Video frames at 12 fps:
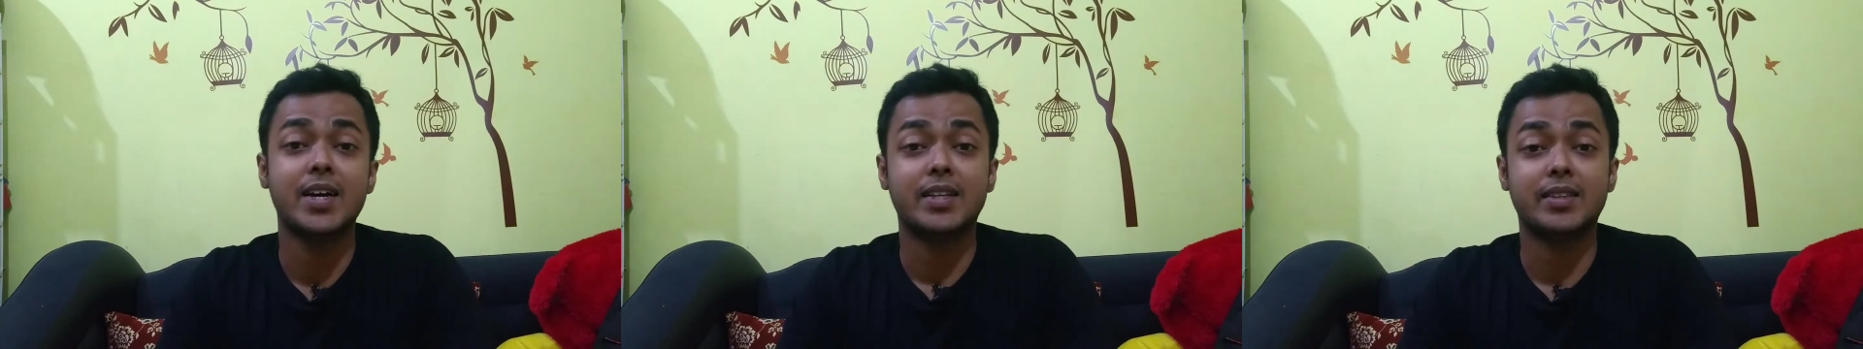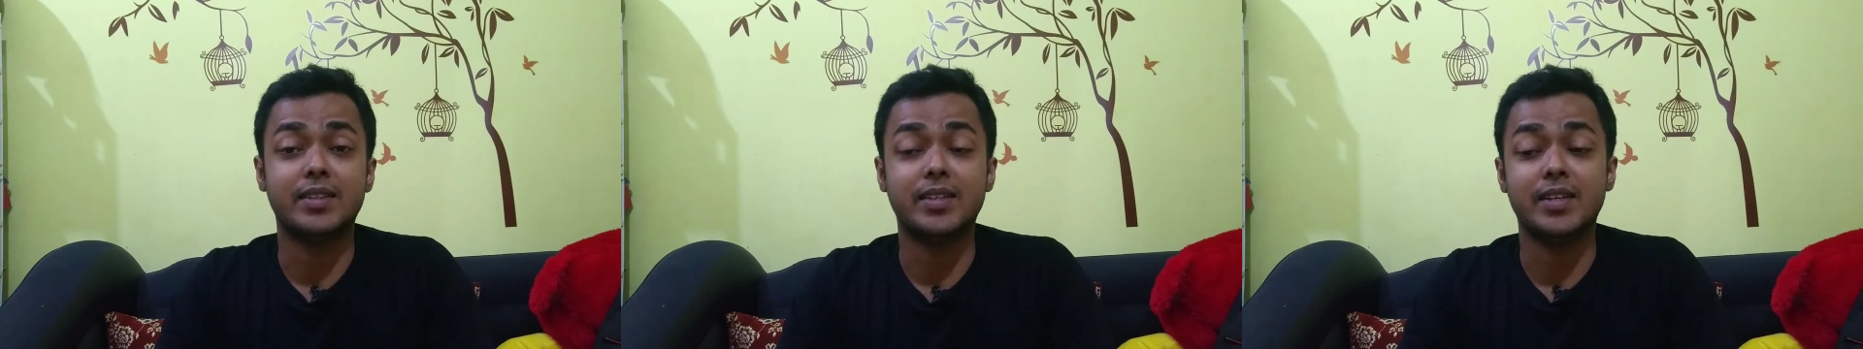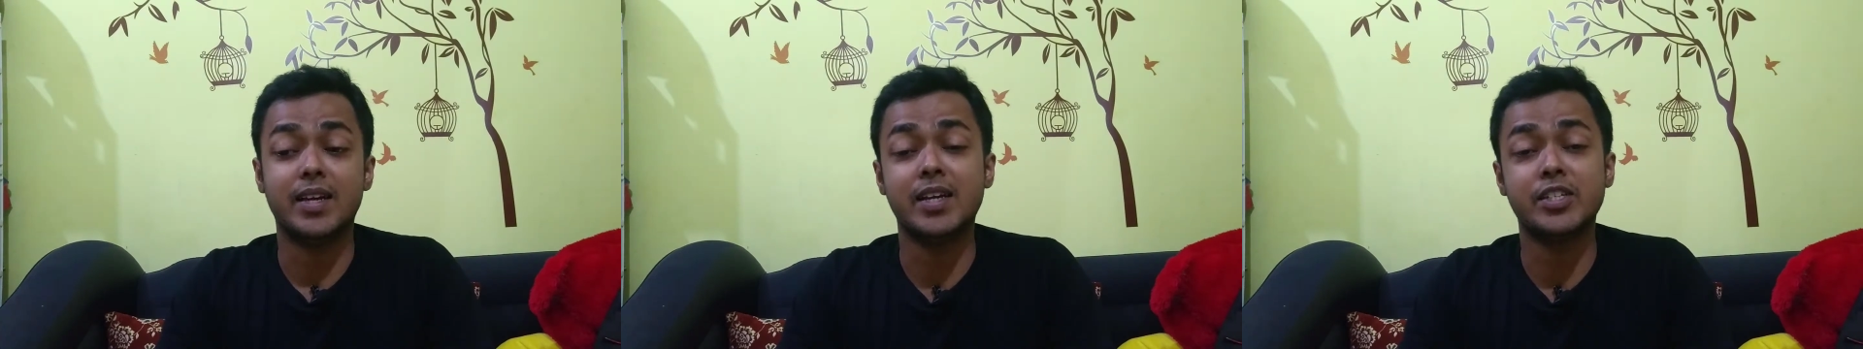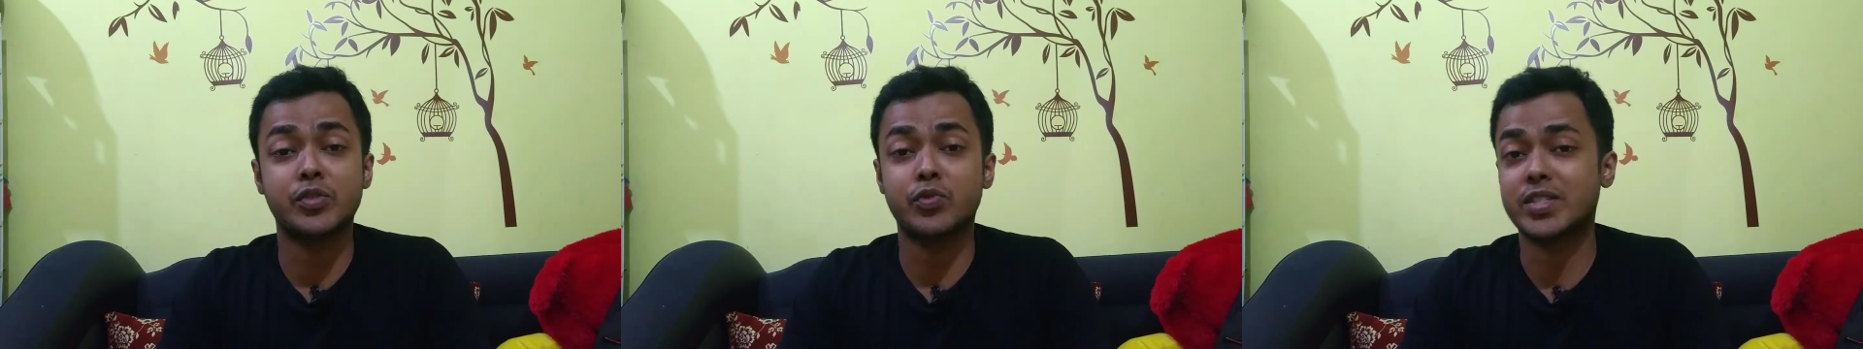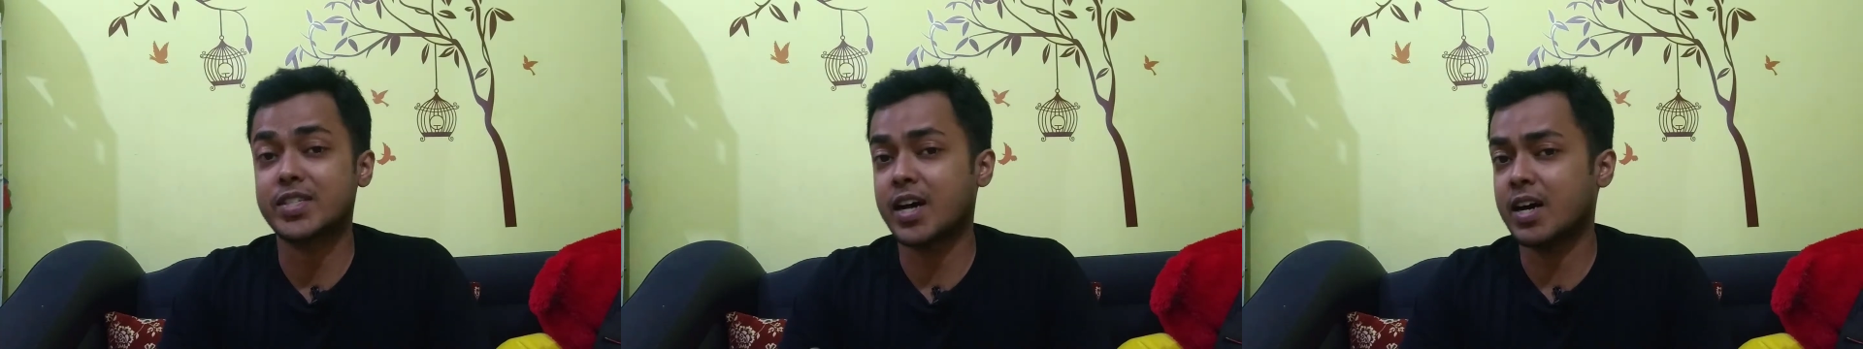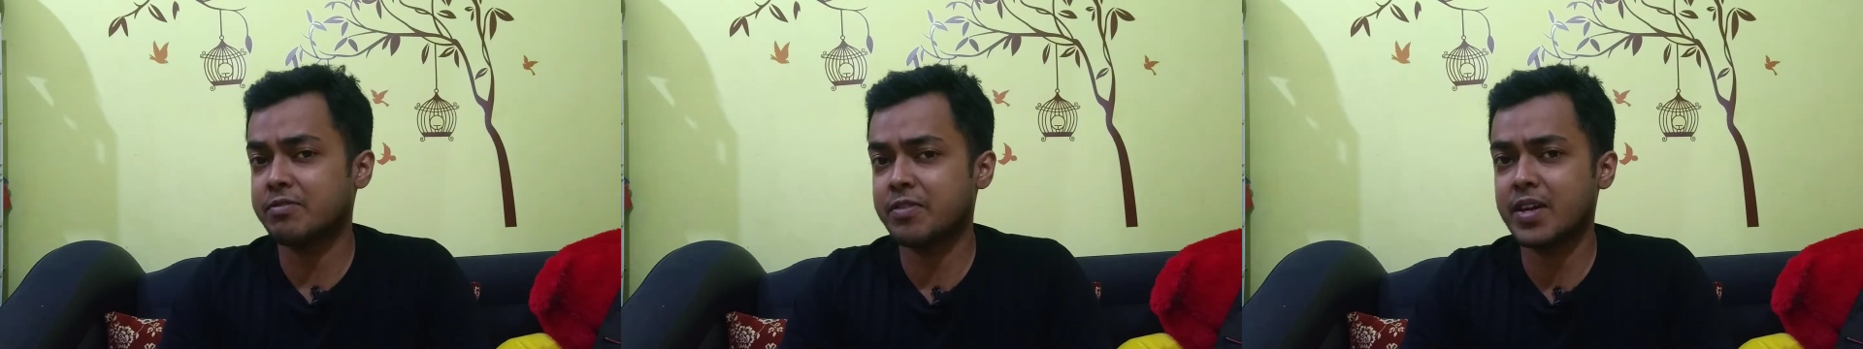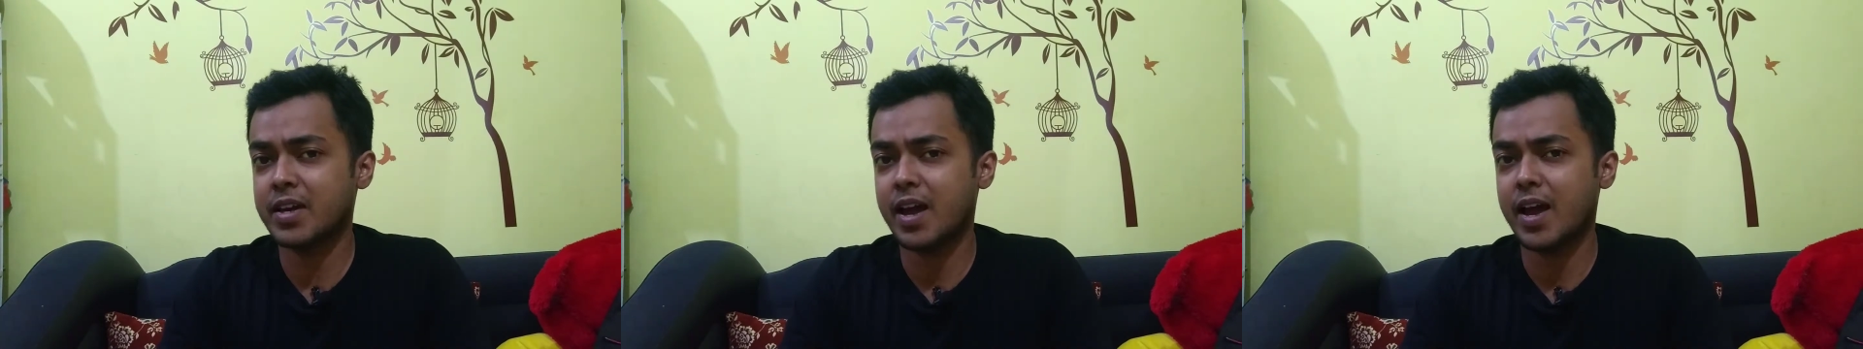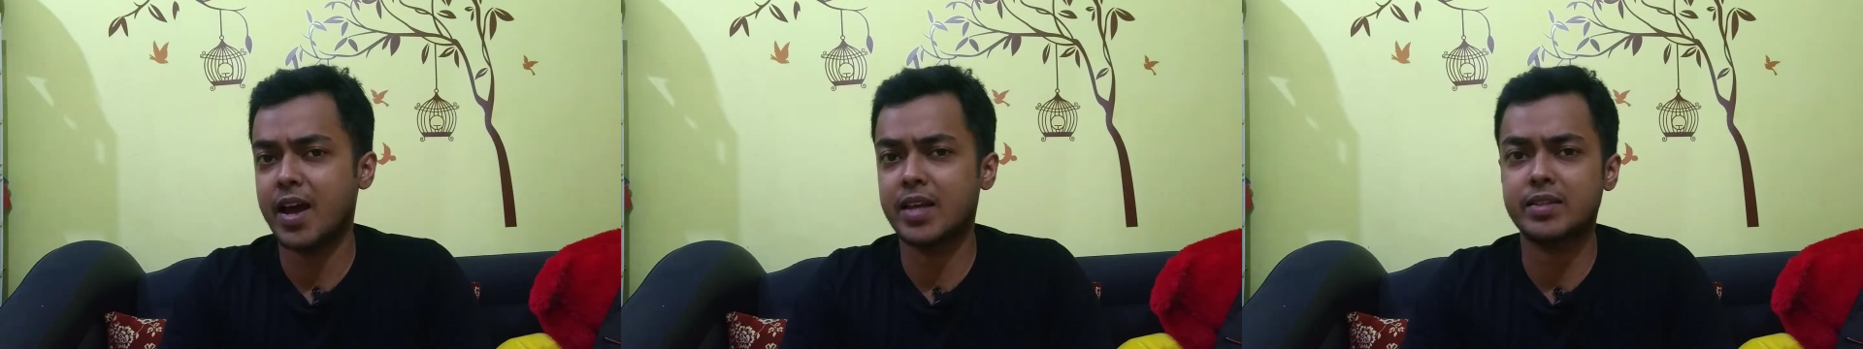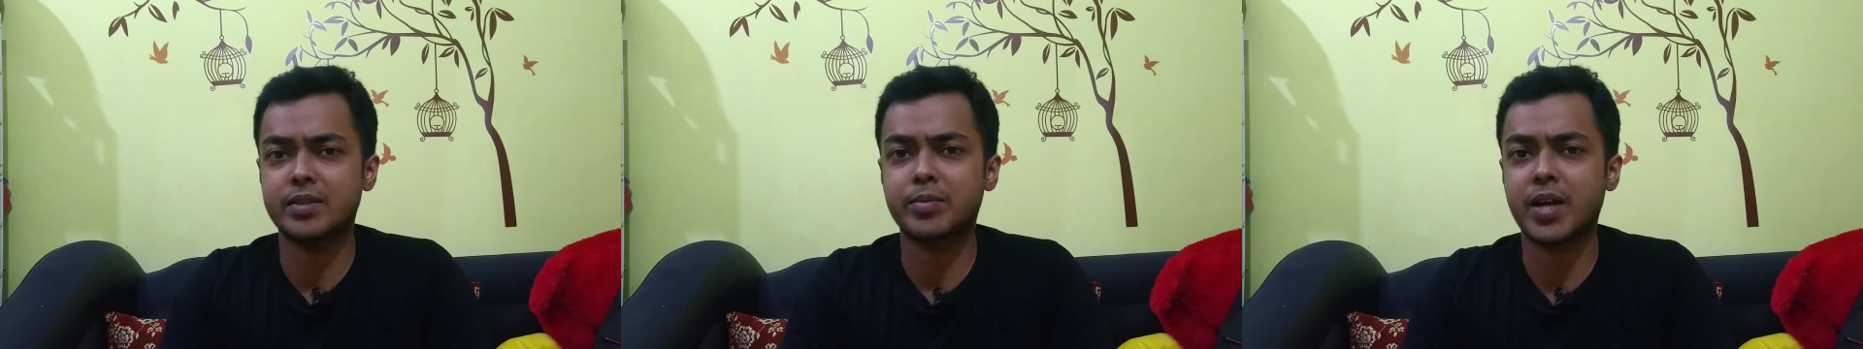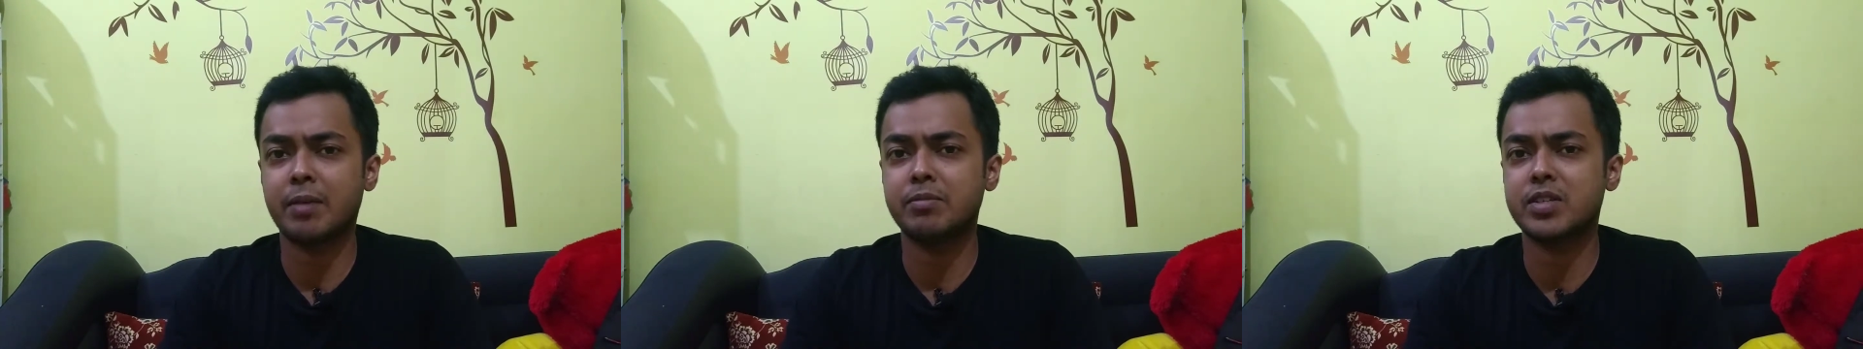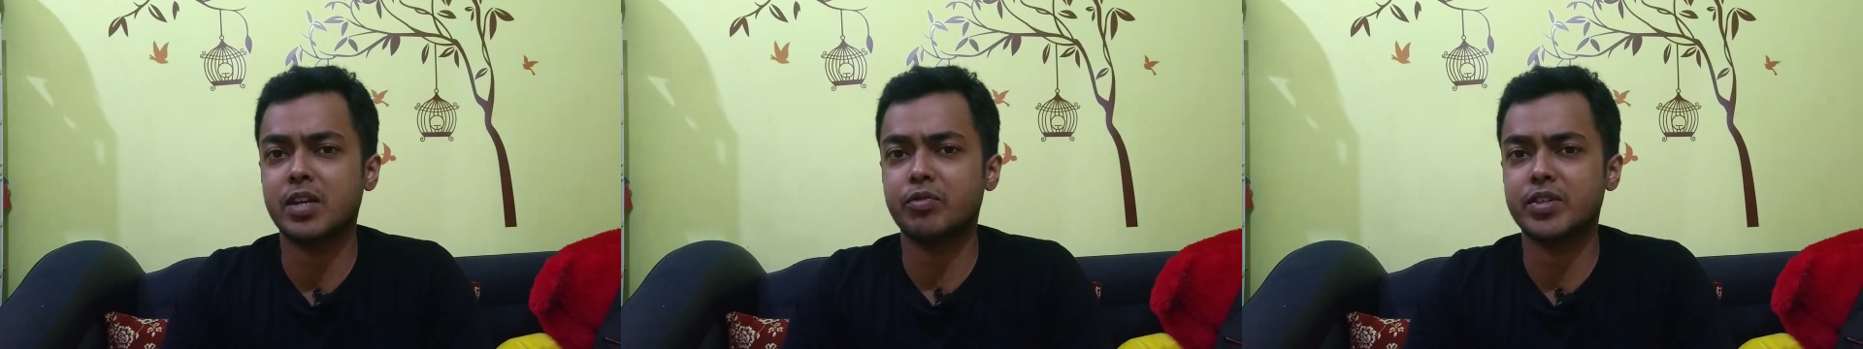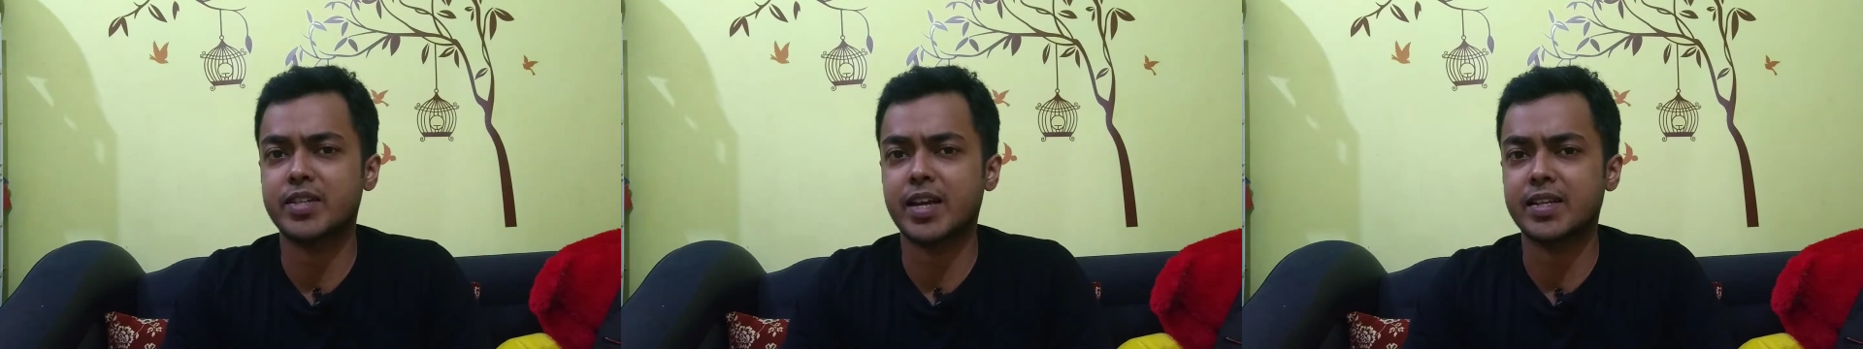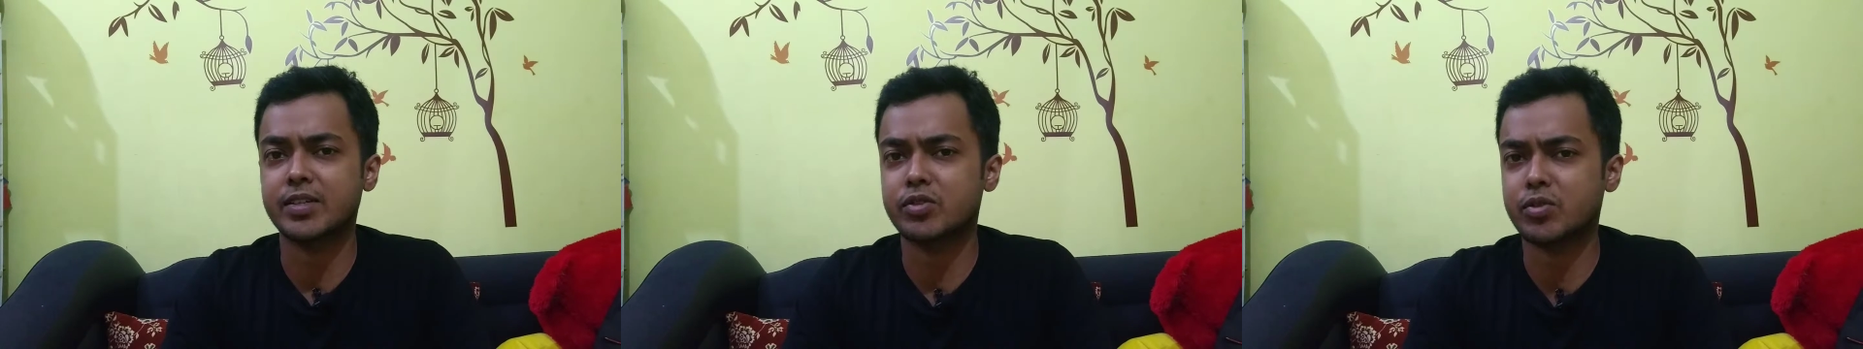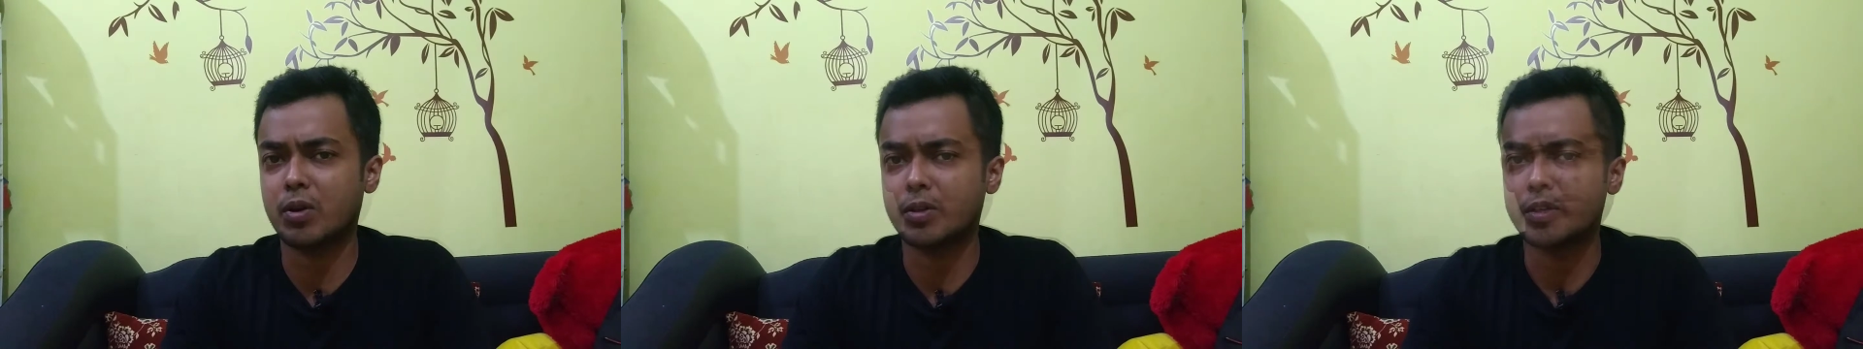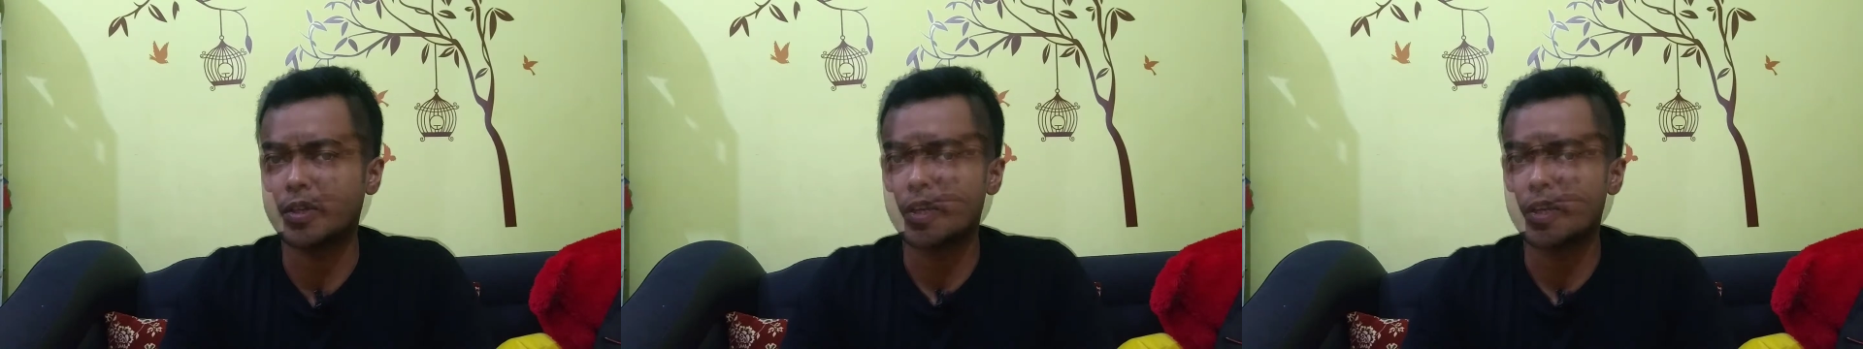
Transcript: the engine was coughing and sometimes it was getting stalled.